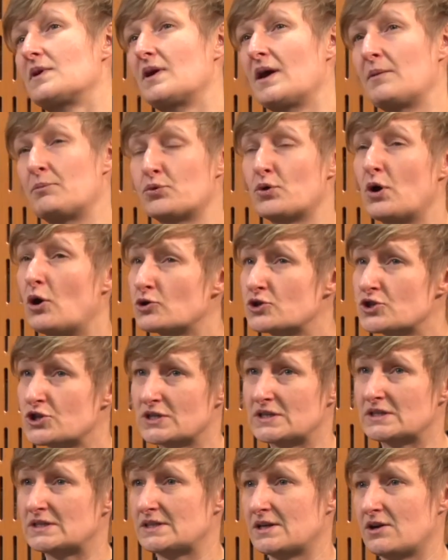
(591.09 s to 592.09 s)

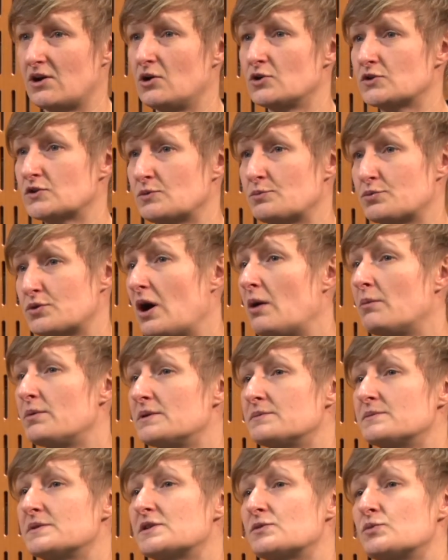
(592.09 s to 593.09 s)
approaches, there are also
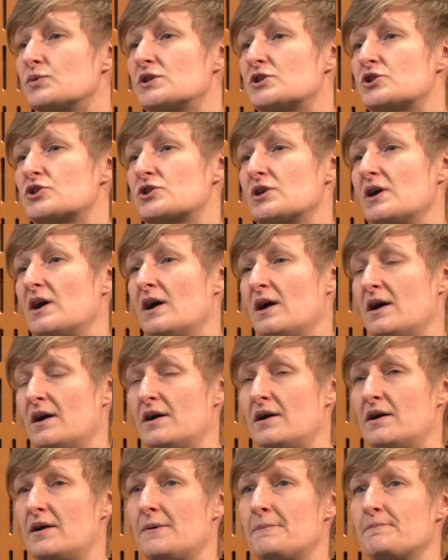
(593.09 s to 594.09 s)
problems which
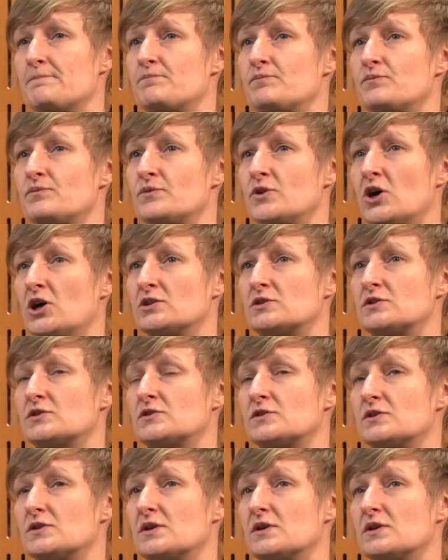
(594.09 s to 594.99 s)
are not,